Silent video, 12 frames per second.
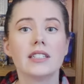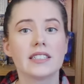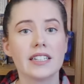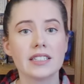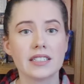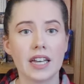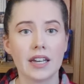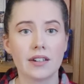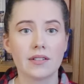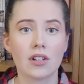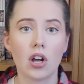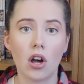Since then,
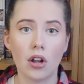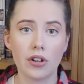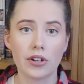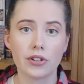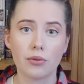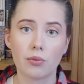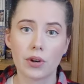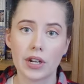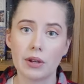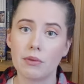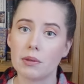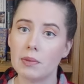Collard,
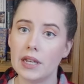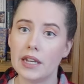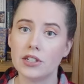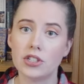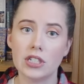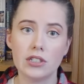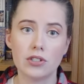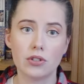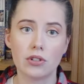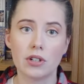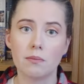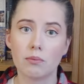working with PhD
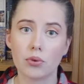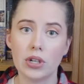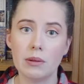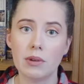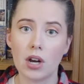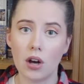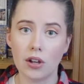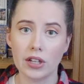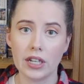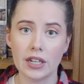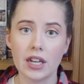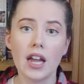student Bree
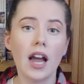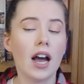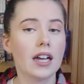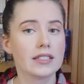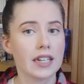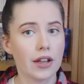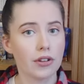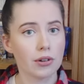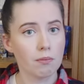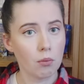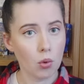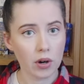McCauley, has gathered
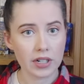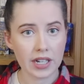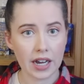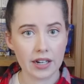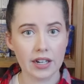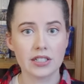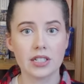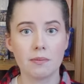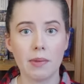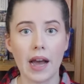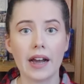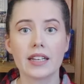more data to
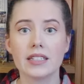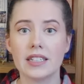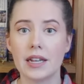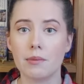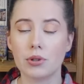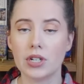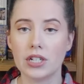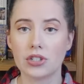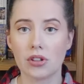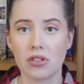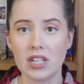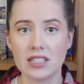back his
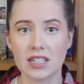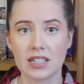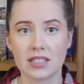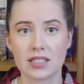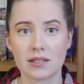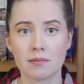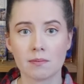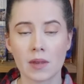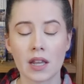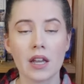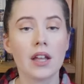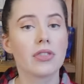amputation thesis.
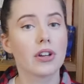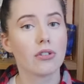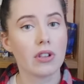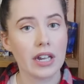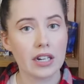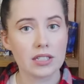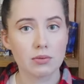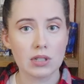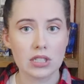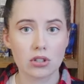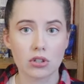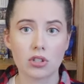Their latest
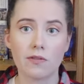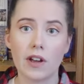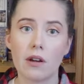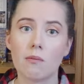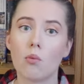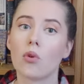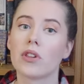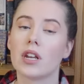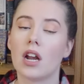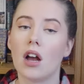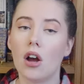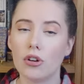research found more than
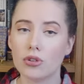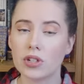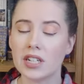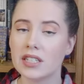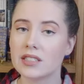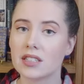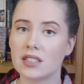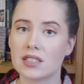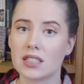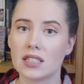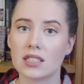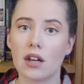100
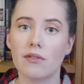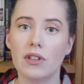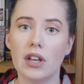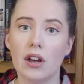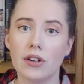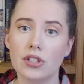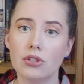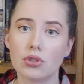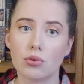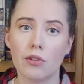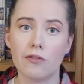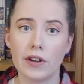instances of the
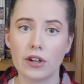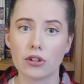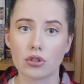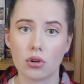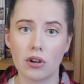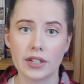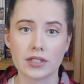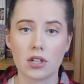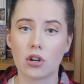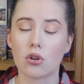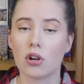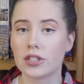unusual finger drawings
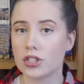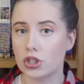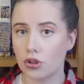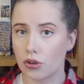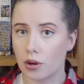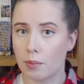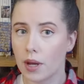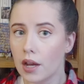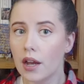across Europe,